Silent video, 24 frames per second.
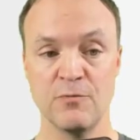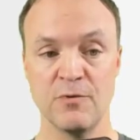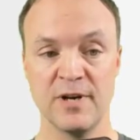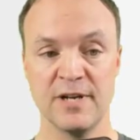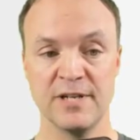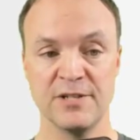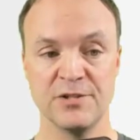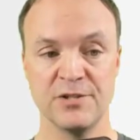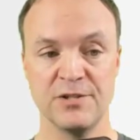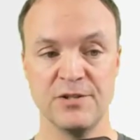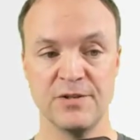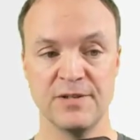
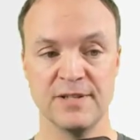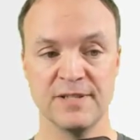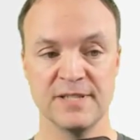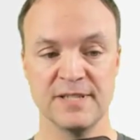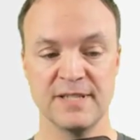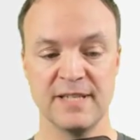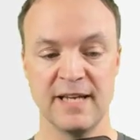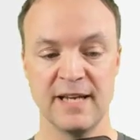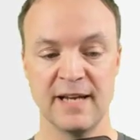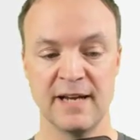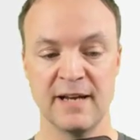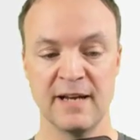which you can
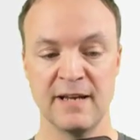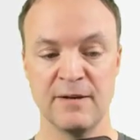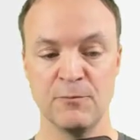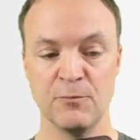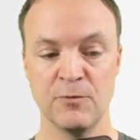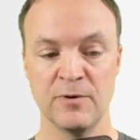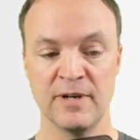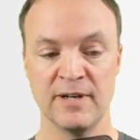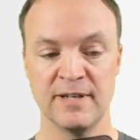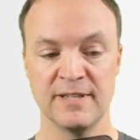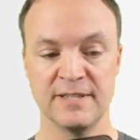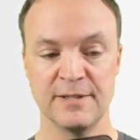see it,
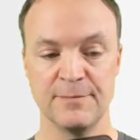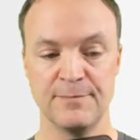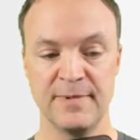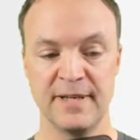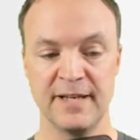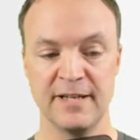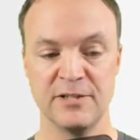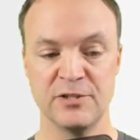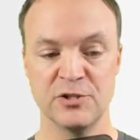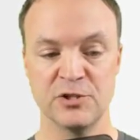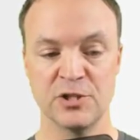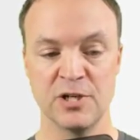where it's a
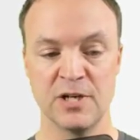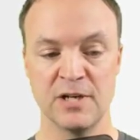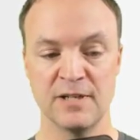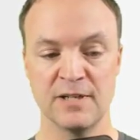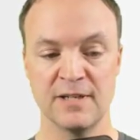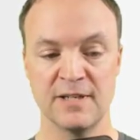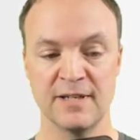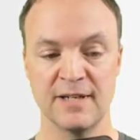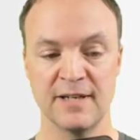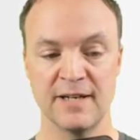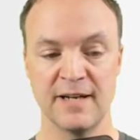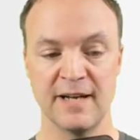big
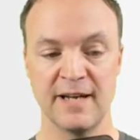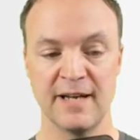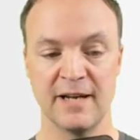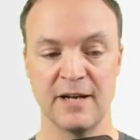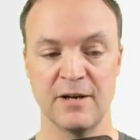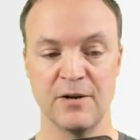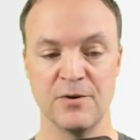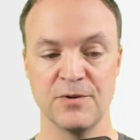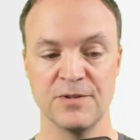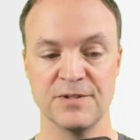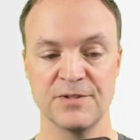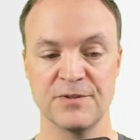chunk
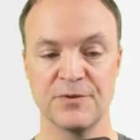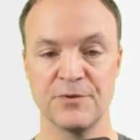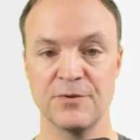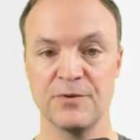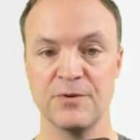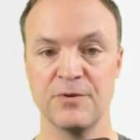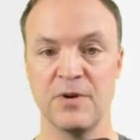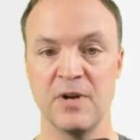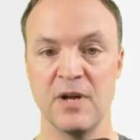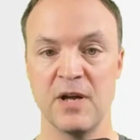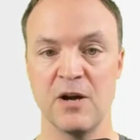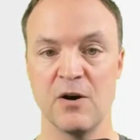it goes
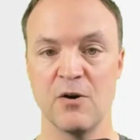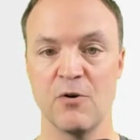through,